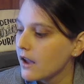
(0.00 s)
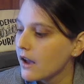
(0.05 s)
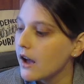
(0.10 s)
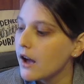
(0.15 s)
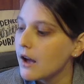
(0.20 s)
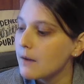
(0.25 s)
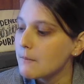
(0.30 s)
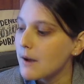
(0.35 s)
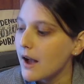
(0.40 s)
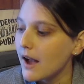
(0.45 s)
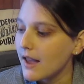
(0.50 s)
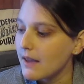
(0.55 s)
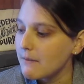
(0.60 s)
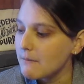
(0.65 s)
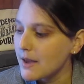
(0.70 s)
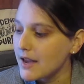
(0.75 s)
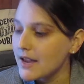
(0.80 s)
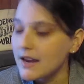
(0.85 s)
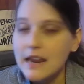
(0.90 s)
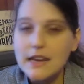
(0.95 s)
Um, I
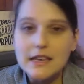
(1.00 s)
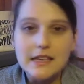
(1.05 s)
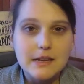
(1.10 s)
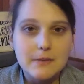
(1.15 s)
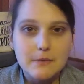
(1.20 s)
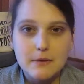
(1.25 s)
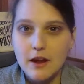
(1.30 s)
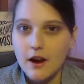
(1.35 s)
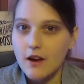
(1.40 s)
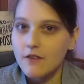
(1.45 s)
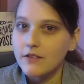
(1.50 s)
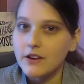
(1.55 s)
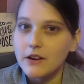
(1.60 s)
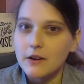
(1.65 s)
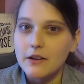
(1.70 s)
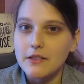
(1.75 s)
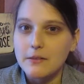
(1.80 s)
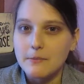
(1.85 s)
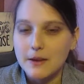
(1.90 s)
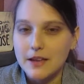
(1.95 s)
made a TBR video
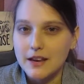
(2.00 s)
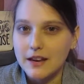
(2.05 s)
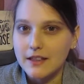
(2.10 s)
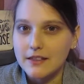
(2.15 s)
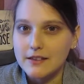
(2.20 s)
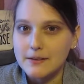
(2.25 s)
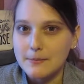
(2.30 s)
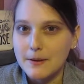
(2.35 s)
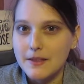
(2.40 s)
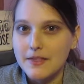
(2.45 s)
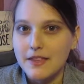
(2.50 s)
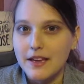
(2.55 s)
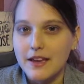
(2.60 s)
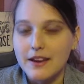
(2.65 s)
at the beginning of this month,